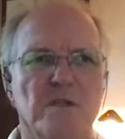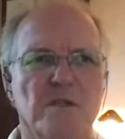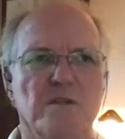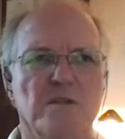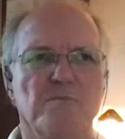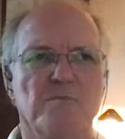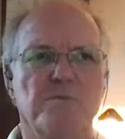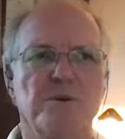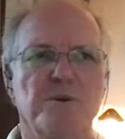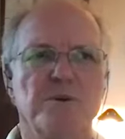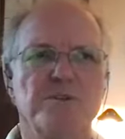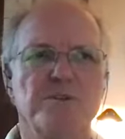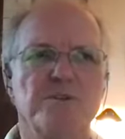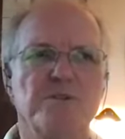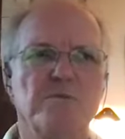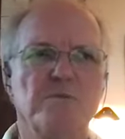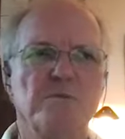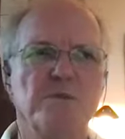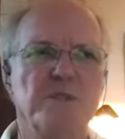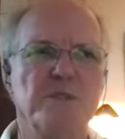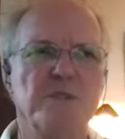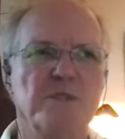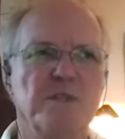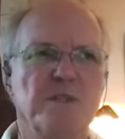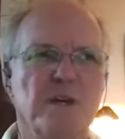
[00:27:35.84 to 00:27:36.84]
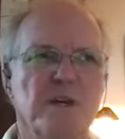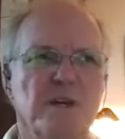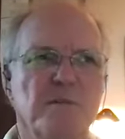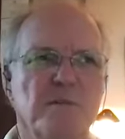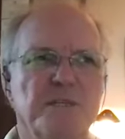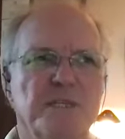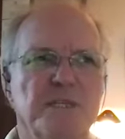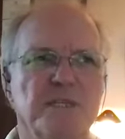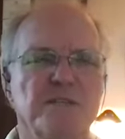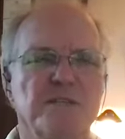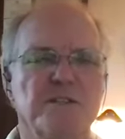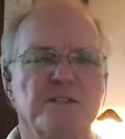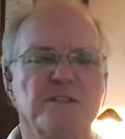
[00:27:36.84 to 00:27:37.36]
The person with
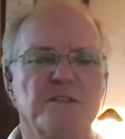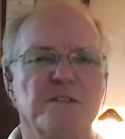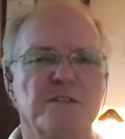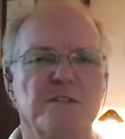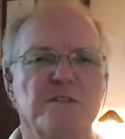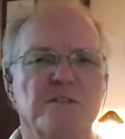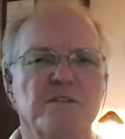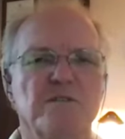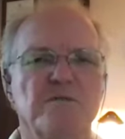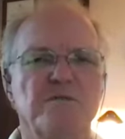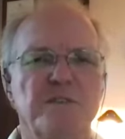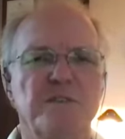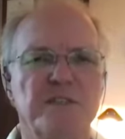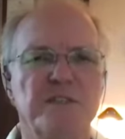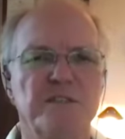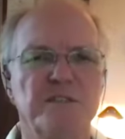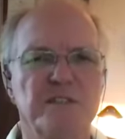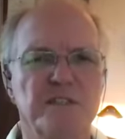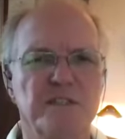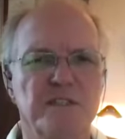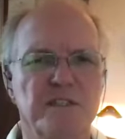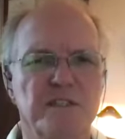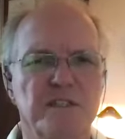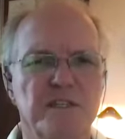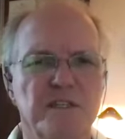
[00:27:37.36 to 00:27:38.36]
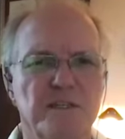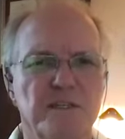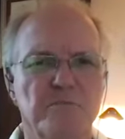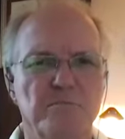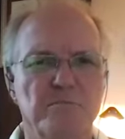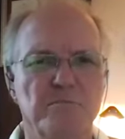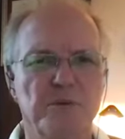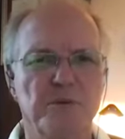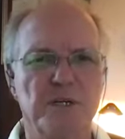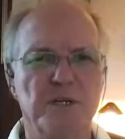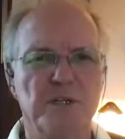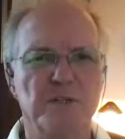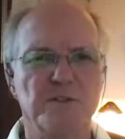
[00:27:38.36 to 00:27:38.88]
dominance still feels an
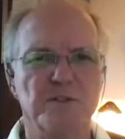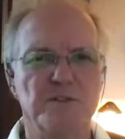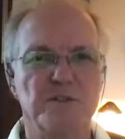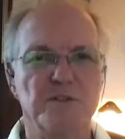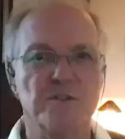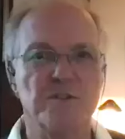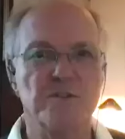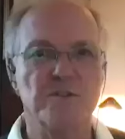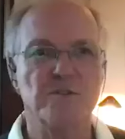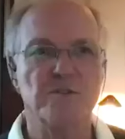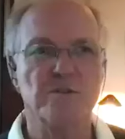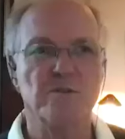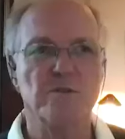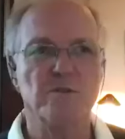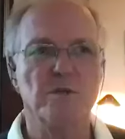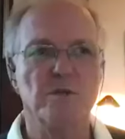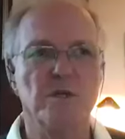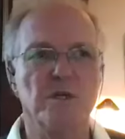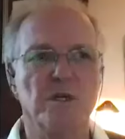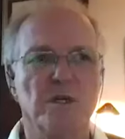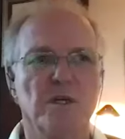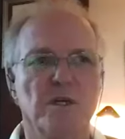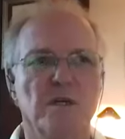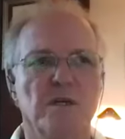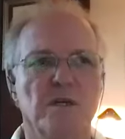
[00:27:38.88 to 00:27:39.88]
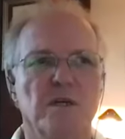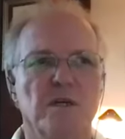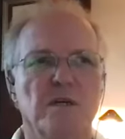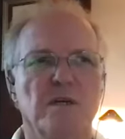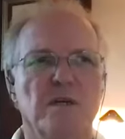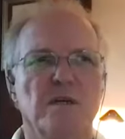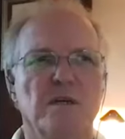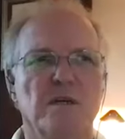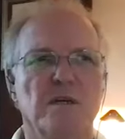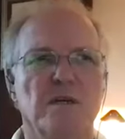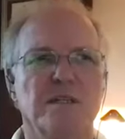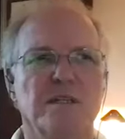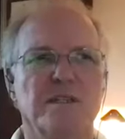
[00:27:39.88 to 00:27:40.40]
impulse to
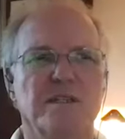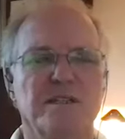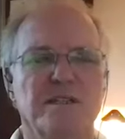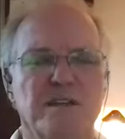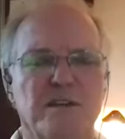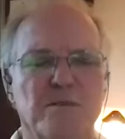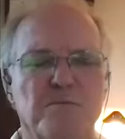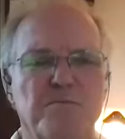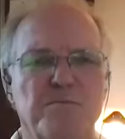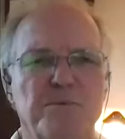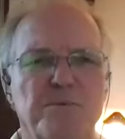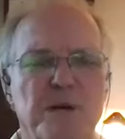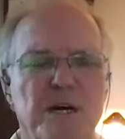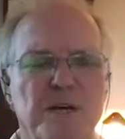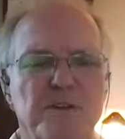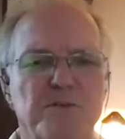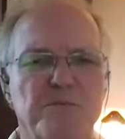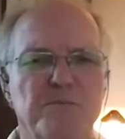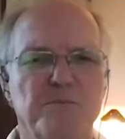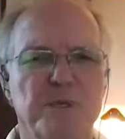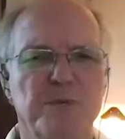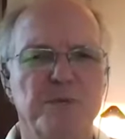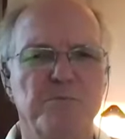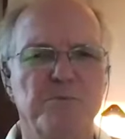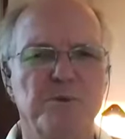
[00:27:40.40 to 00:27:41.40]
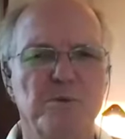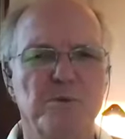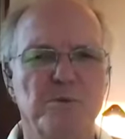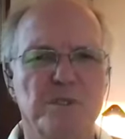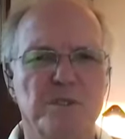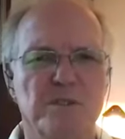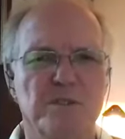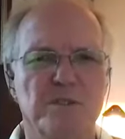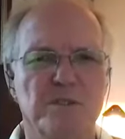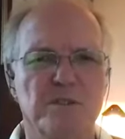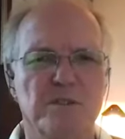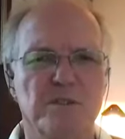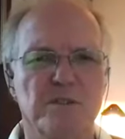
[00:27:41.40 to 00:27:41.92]
tell other people
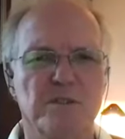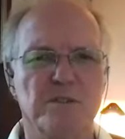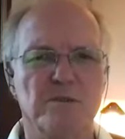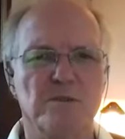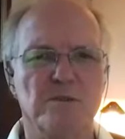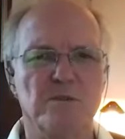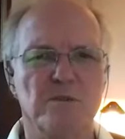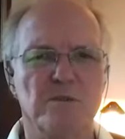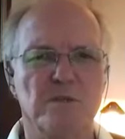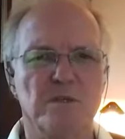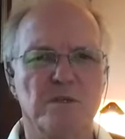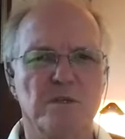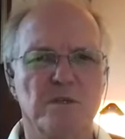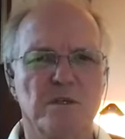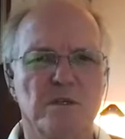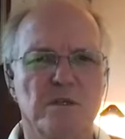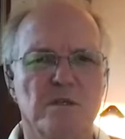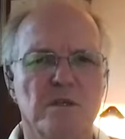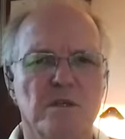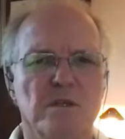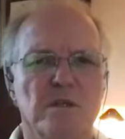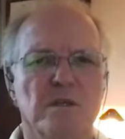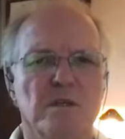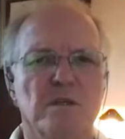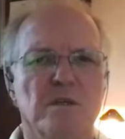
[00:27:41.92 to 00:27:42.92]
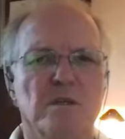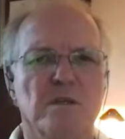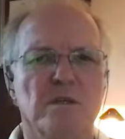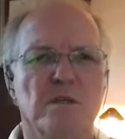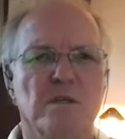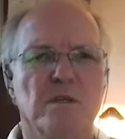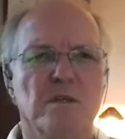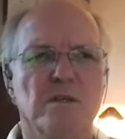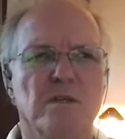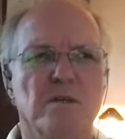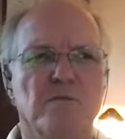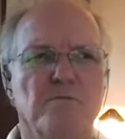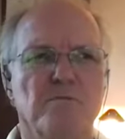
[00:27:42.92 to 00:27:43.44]
what to do.
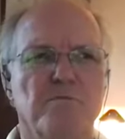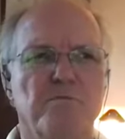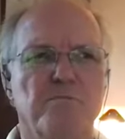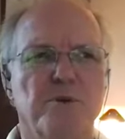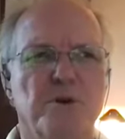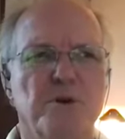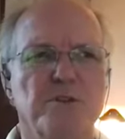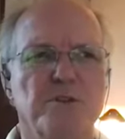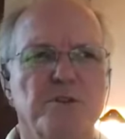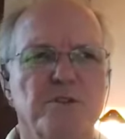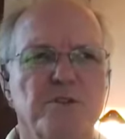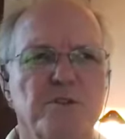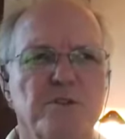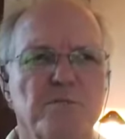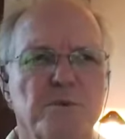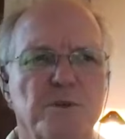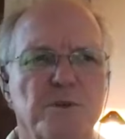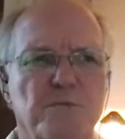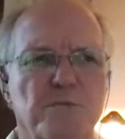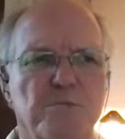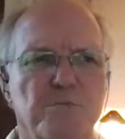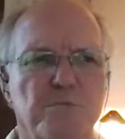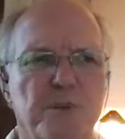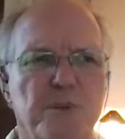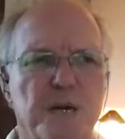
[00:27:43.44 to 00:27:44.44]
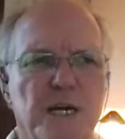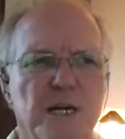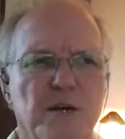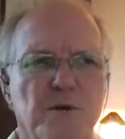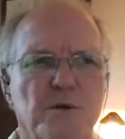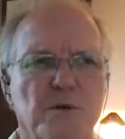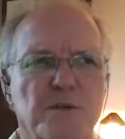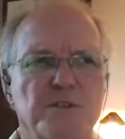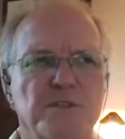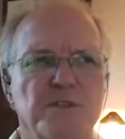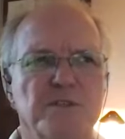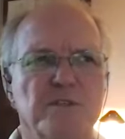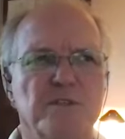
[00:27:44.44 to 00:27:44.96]
The person with
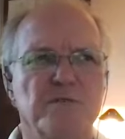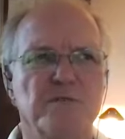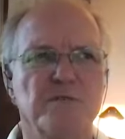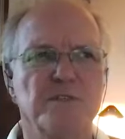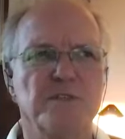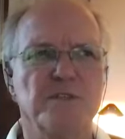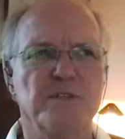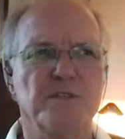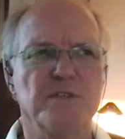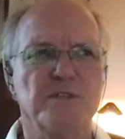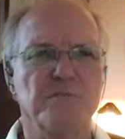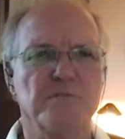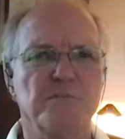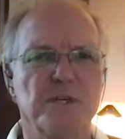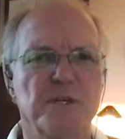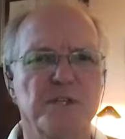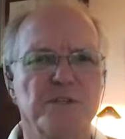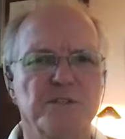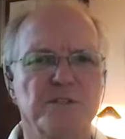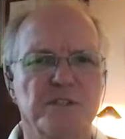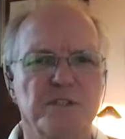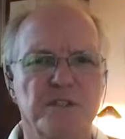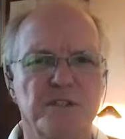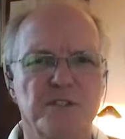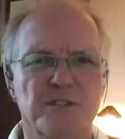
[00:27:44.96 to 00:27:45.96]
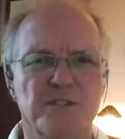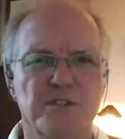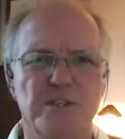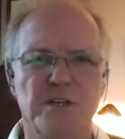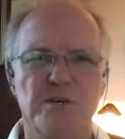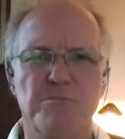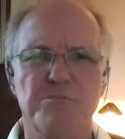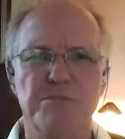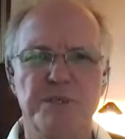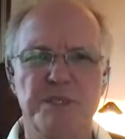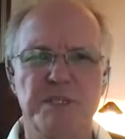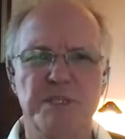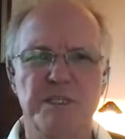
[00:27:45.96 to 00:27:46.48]
power still feels the impulse to
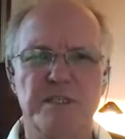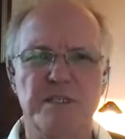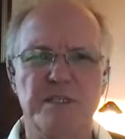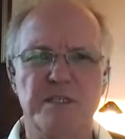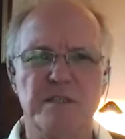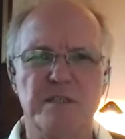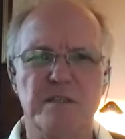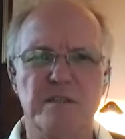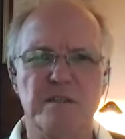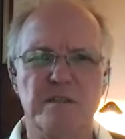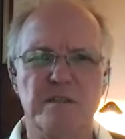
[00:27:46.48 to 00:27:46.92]
jump in